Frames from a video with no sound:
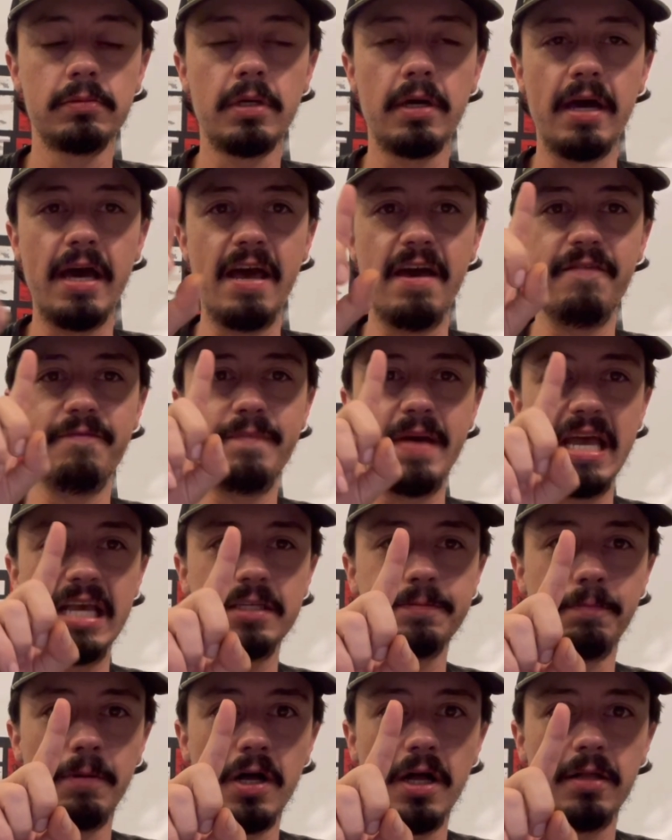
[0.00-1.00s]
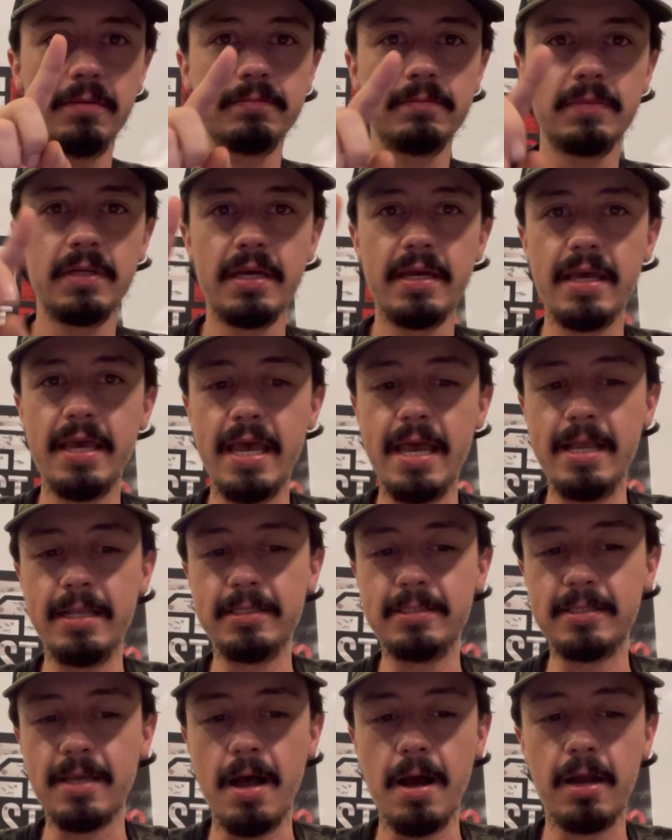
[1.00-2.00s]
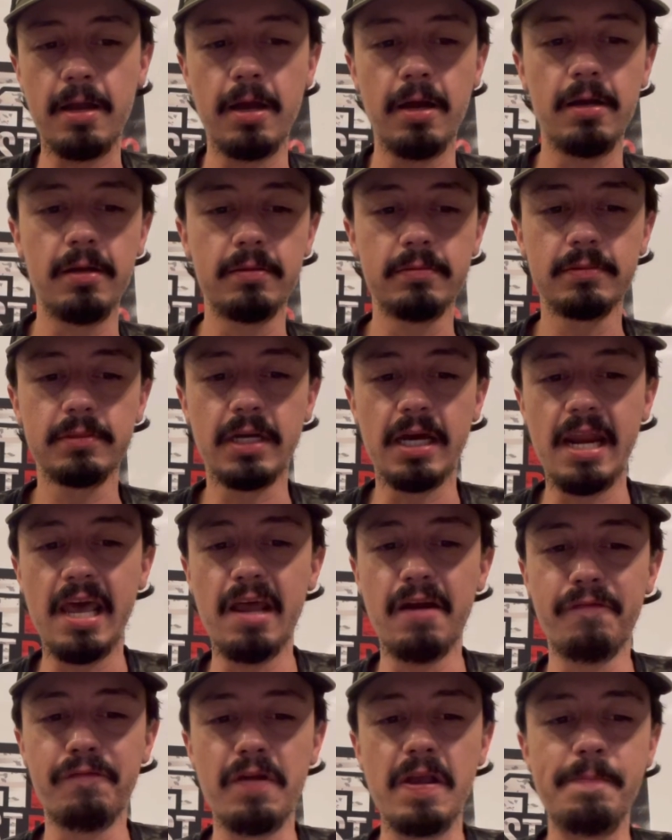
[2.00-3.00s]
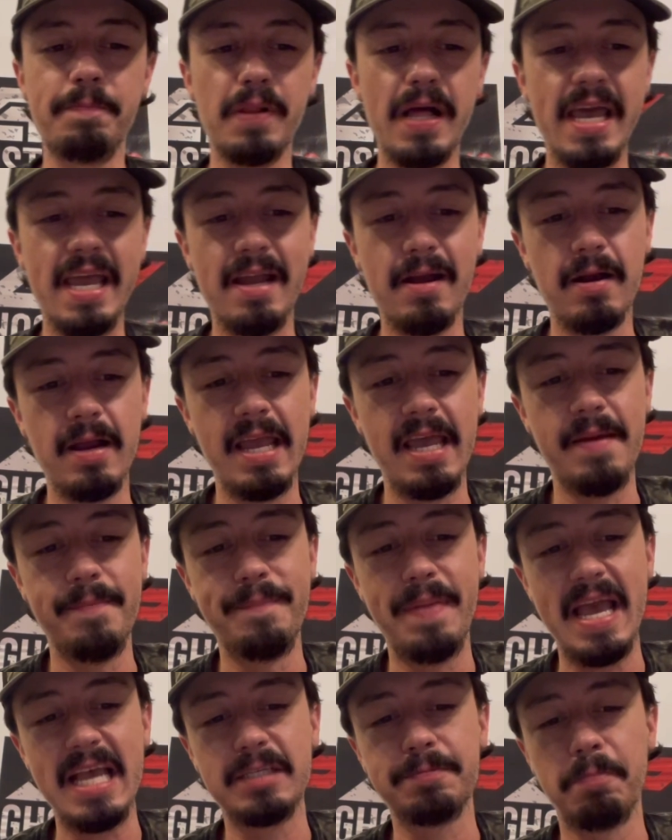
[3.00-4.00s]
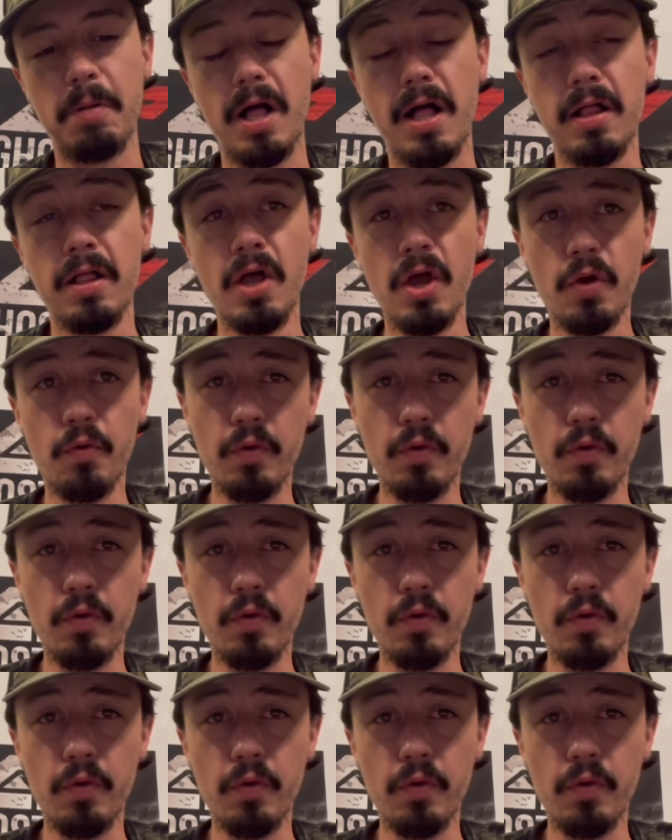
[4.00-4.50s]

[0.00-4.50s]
I have baseball in soccer. We're going to hit a free play here in baseball.